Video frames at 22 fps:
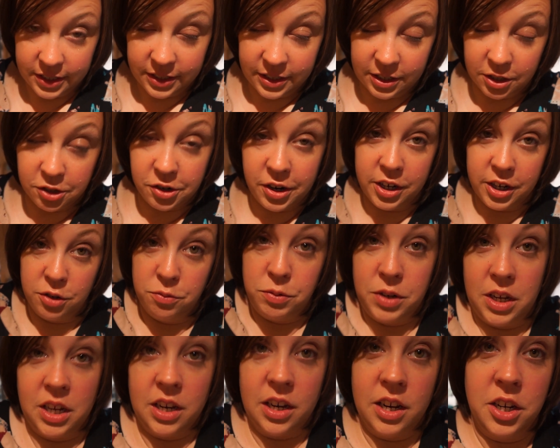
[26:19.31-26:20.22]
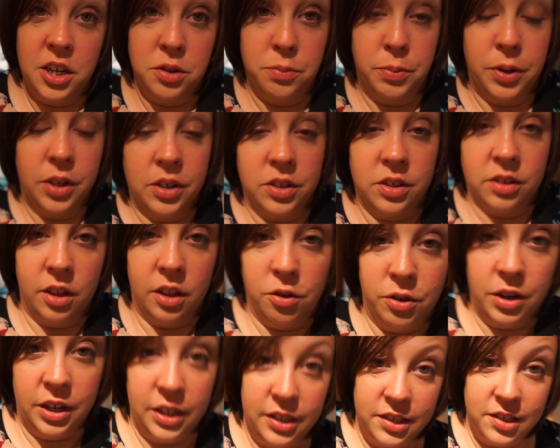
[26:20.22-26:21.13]
Now, granted, we get into
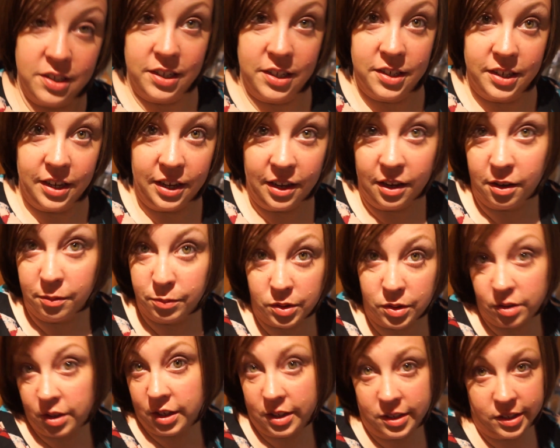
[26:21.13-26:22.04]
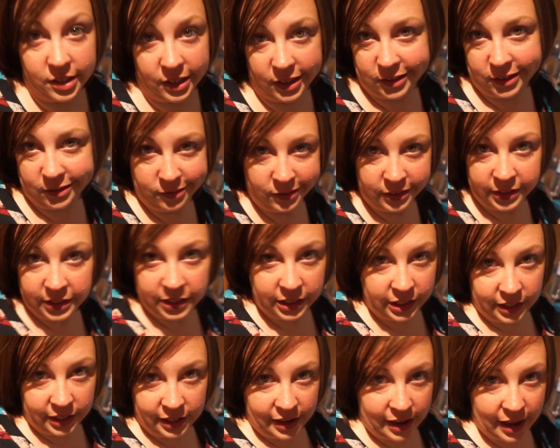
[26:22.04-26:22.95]
Barcelona at 6 a.m., so they said
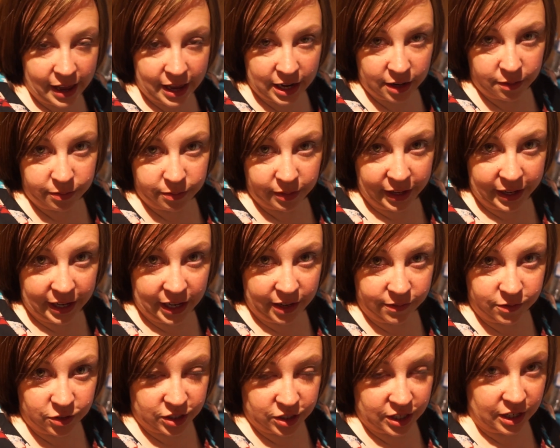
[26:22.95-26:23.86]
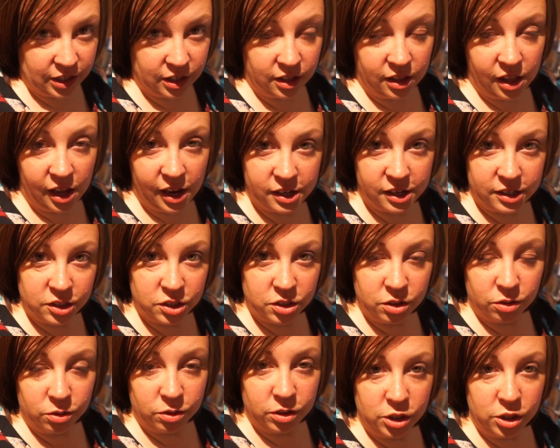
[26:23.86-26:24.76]
any flight after 10 o'clock is
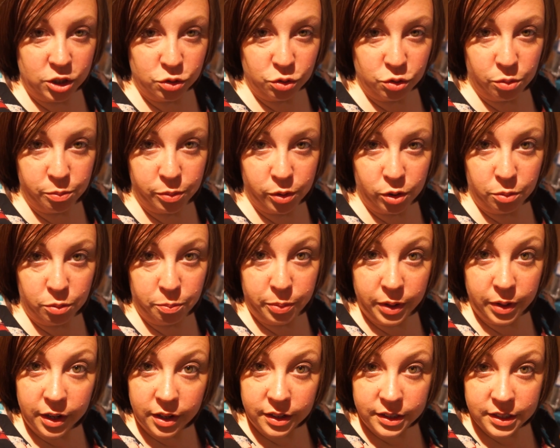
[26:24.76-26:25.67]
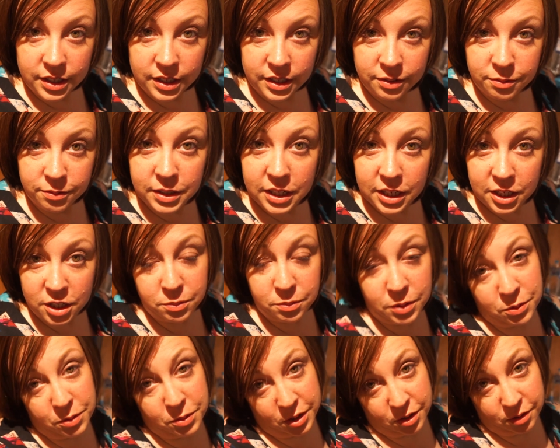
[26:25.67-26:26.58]
totally doable, but we need to
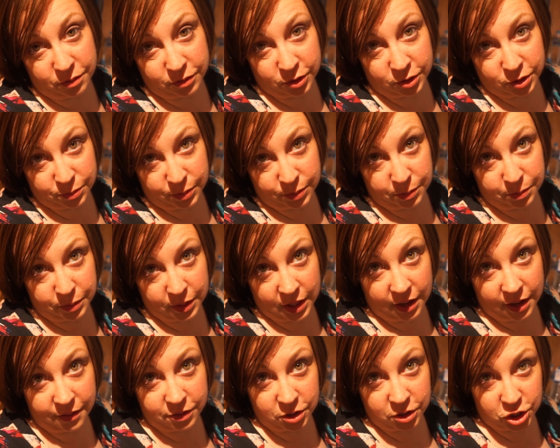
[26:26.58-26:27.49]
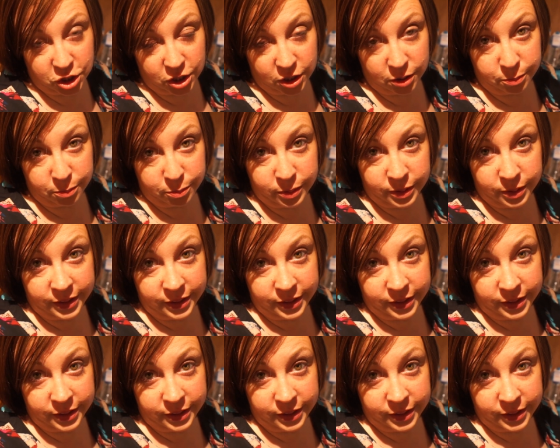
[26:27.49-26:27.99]
be one of the first people off the ship.